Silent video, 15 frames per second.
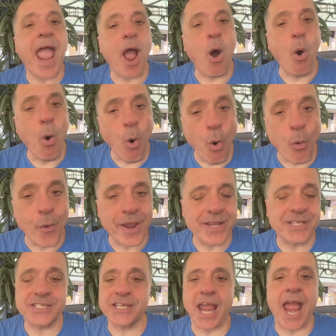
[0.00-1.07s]

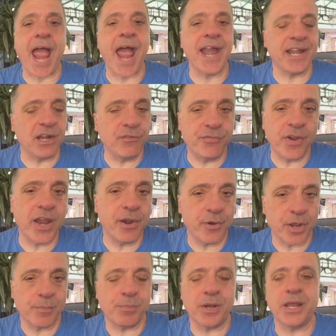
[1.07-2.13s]
Always and
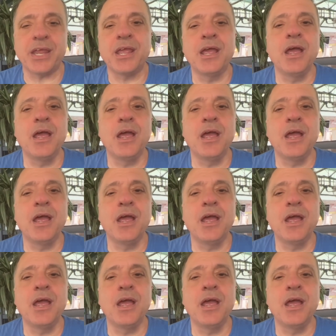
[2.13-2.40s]
invariably,